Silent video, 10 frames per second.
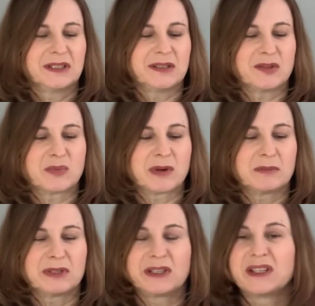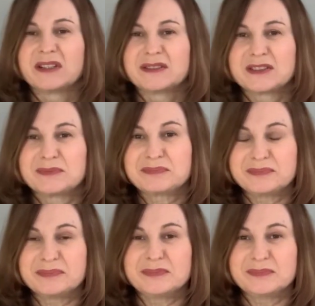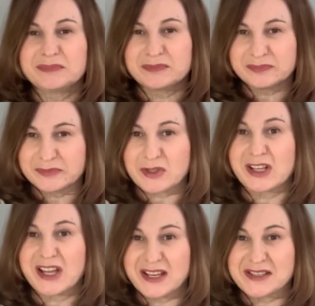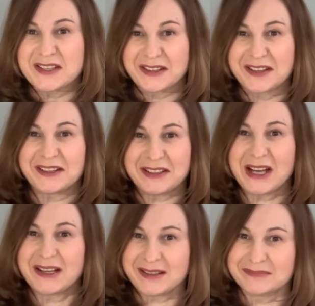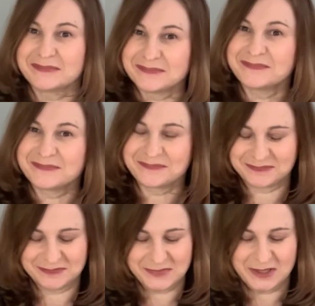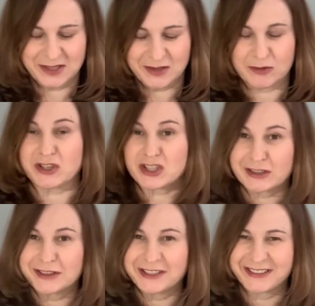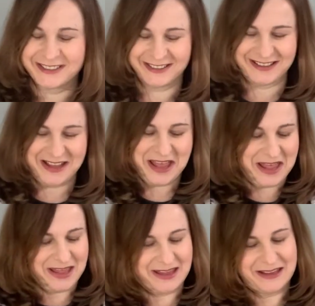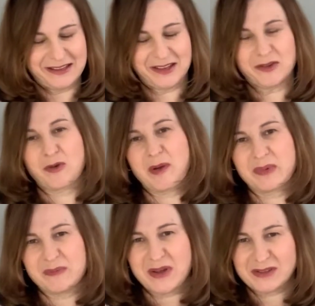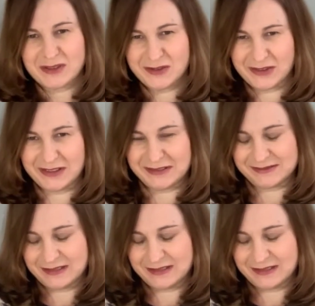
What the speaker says: You're probably realizing that I am Russian and I grew up in Moscow, and